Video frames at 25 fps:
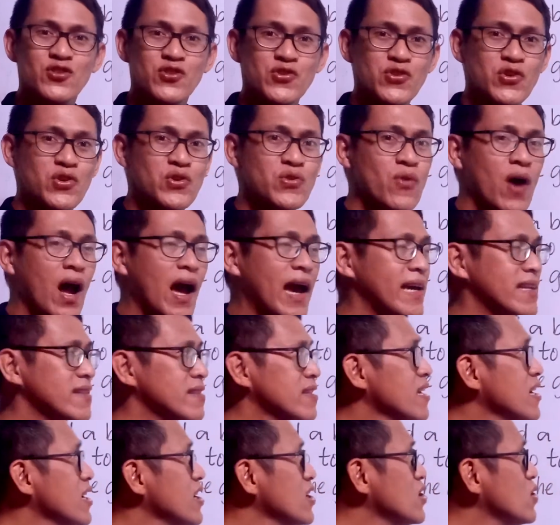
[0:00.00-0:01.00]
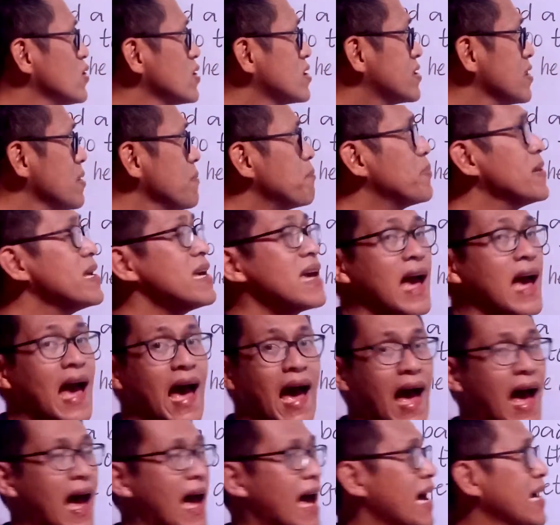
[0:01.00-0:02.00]
you're right. You simply
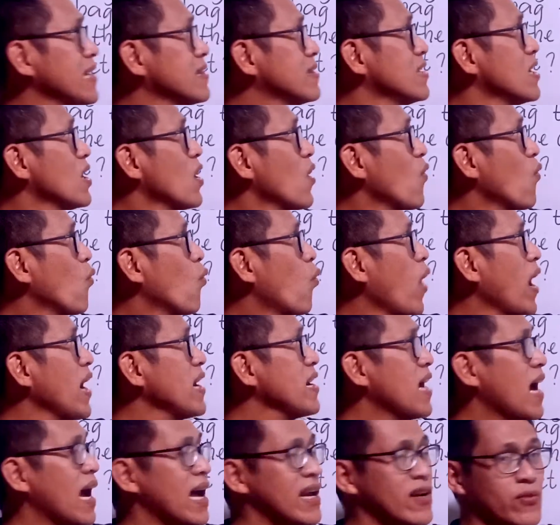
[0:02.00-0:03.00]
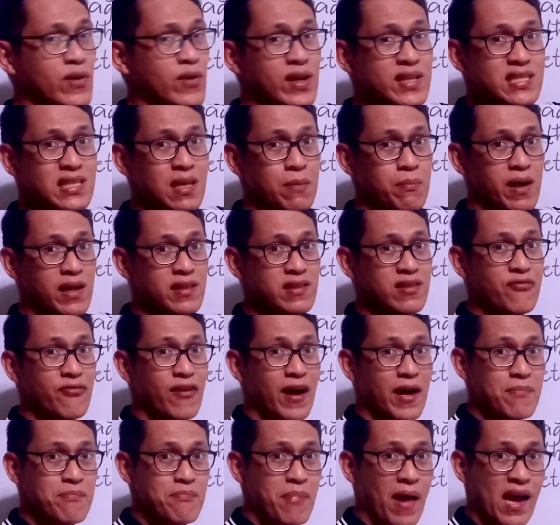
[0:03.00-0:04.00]
add
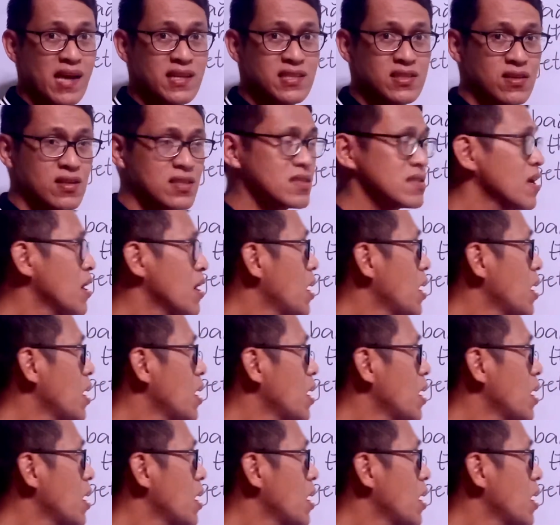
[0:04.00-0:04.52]
175 pesos